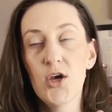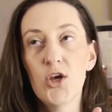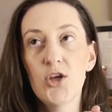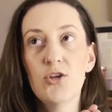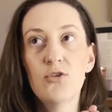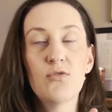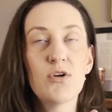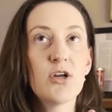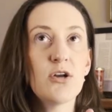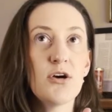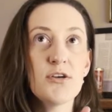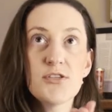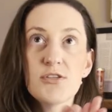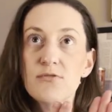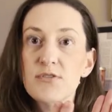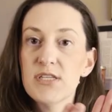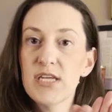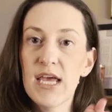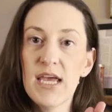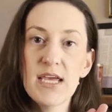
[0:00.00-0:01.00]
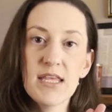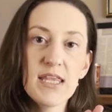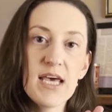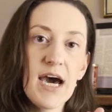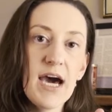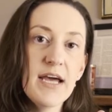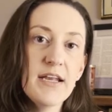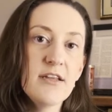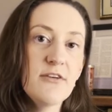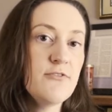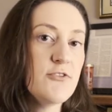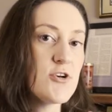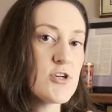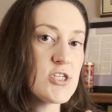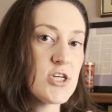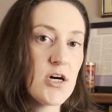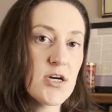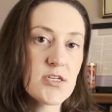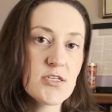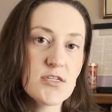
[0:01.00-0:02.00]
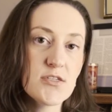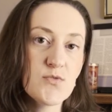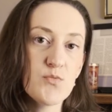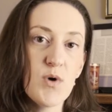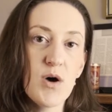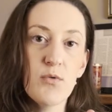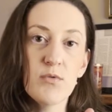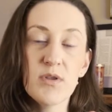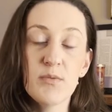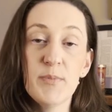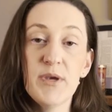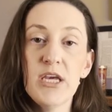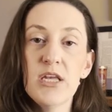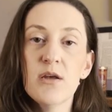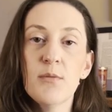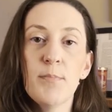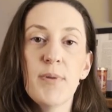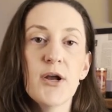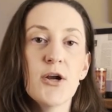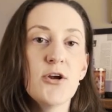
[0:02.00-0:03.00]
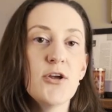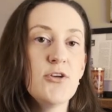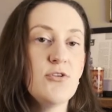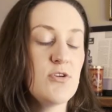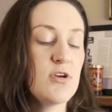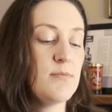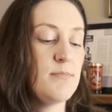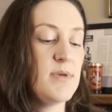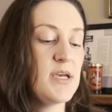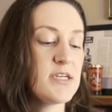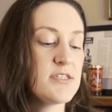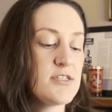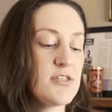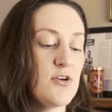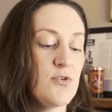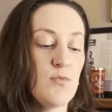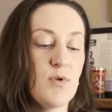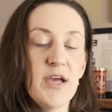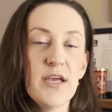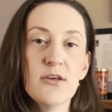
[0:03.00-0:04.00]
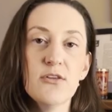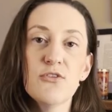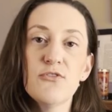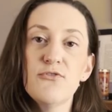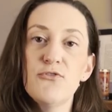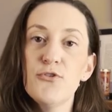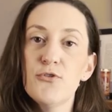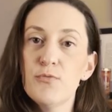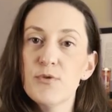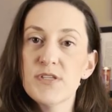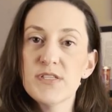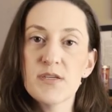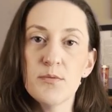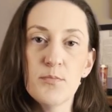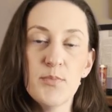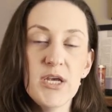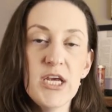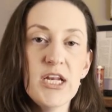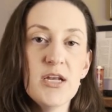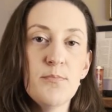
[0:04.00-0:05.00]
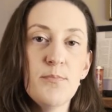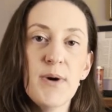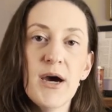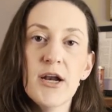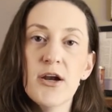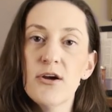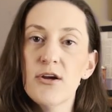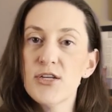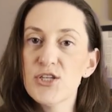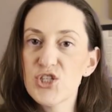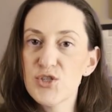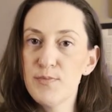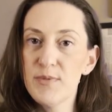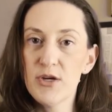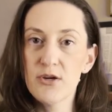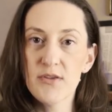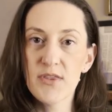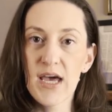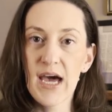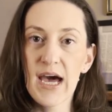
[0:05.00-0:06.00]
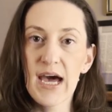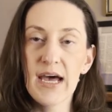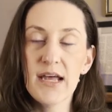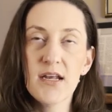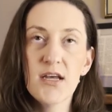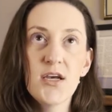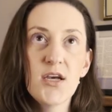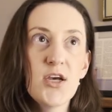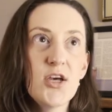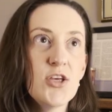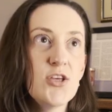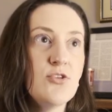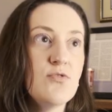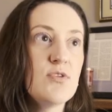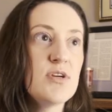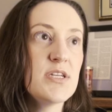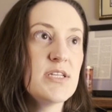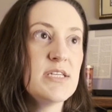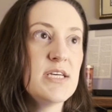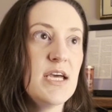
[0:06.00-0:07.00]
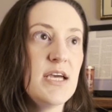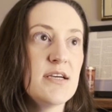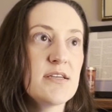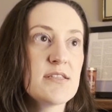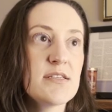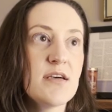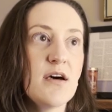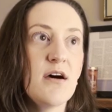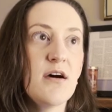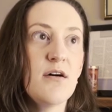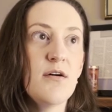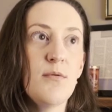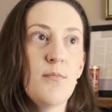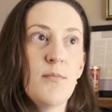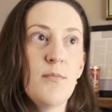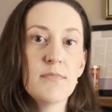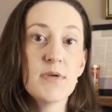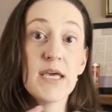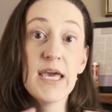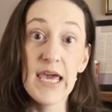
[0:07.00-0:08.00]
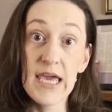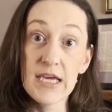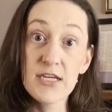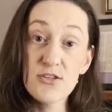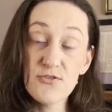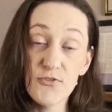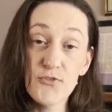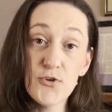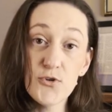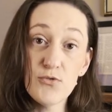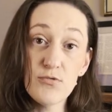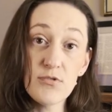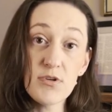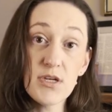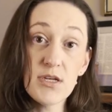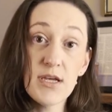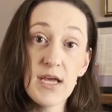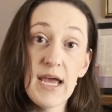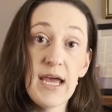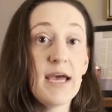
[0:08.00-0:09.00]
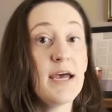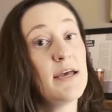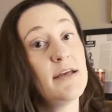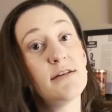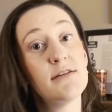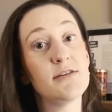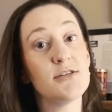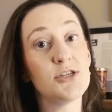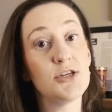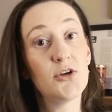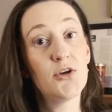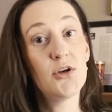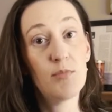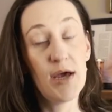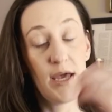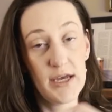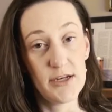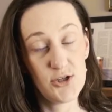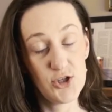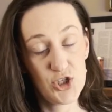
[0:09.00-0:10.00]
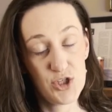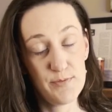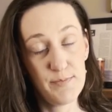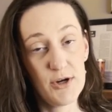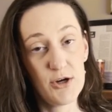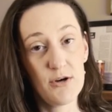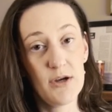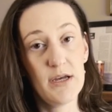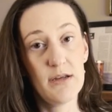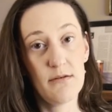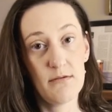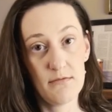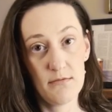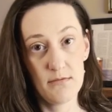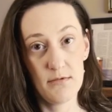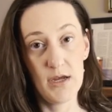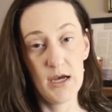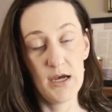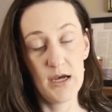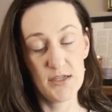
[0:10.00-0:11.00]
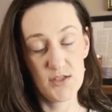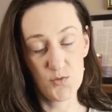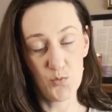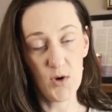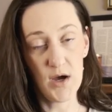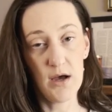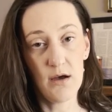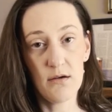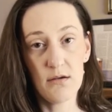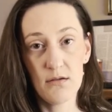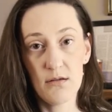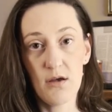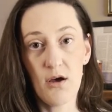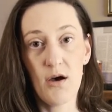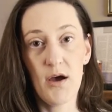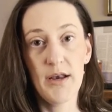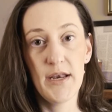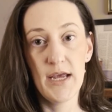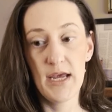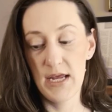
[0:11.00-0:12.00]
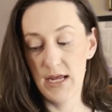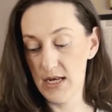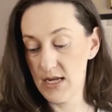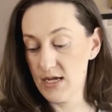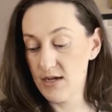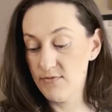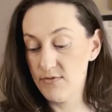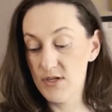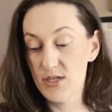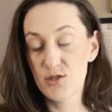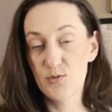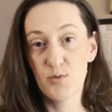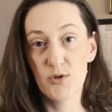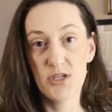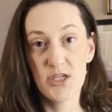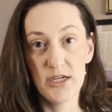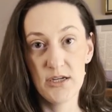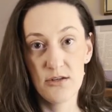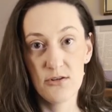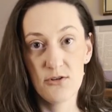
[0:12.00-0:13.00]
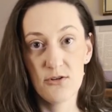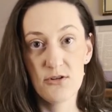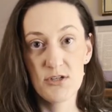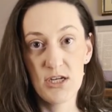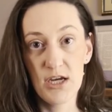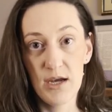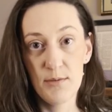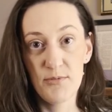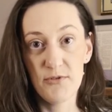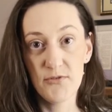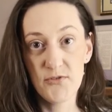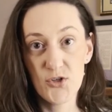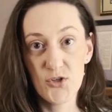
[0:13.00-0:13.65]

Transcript: You can also take that, and if your dog does well with peanut butter, you can mix the regular food with some peanut butter and smear that. You can take some canned food and smear it as well on any of these particular type of